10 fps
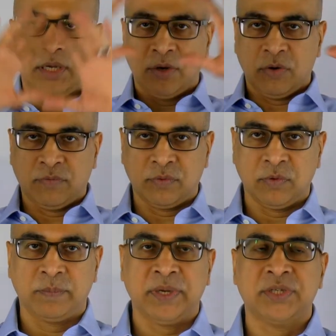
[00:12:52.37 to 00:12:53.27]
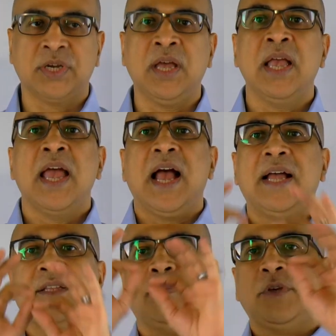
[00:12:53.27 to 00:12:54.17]
overall picture.
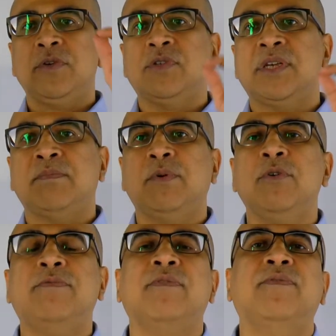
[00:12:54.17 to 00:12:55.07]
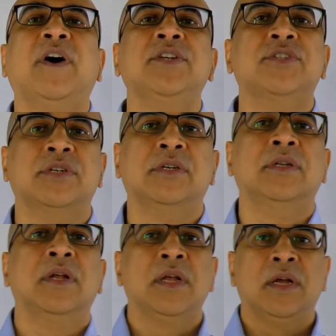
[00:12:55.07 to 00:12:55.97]
And they'll be using blue for
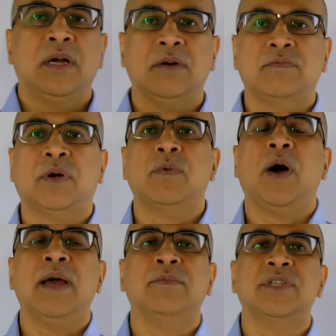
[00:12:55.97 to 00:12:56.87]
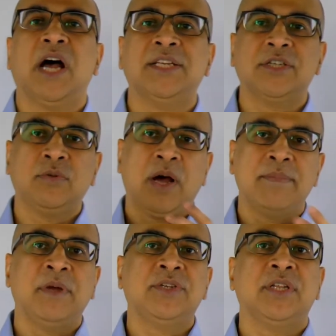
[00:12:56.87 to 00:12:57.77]
functional requirements. I just thought
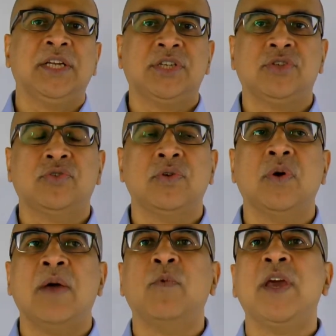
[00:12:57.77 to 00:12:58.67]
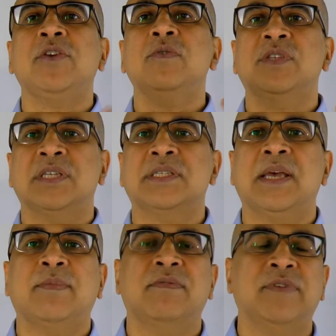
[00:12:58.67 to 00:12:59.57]
I'd mention that just so you know, and we're using the
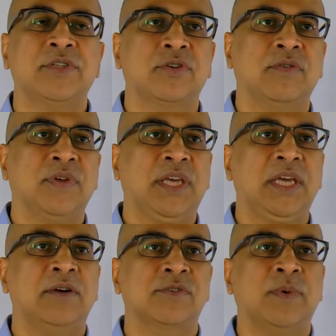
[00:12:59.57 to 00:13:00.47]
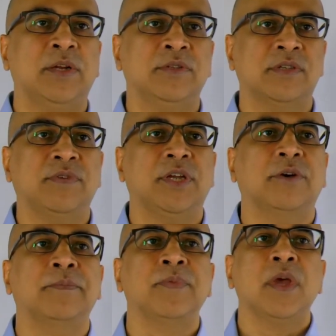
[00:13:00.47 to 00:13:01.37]
same convention over here as well in this
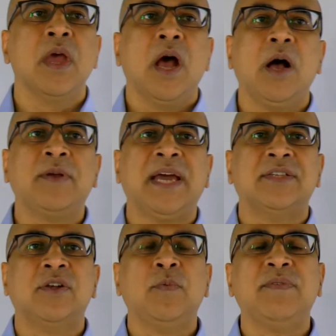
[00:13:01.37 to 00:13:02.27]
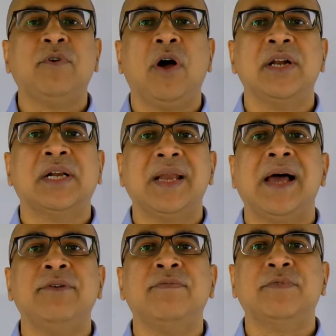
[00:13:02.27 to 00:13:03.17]
video. Okay, so we've got a
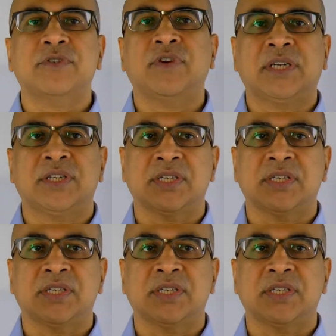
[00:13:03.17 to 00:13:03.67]
cloud infrastructure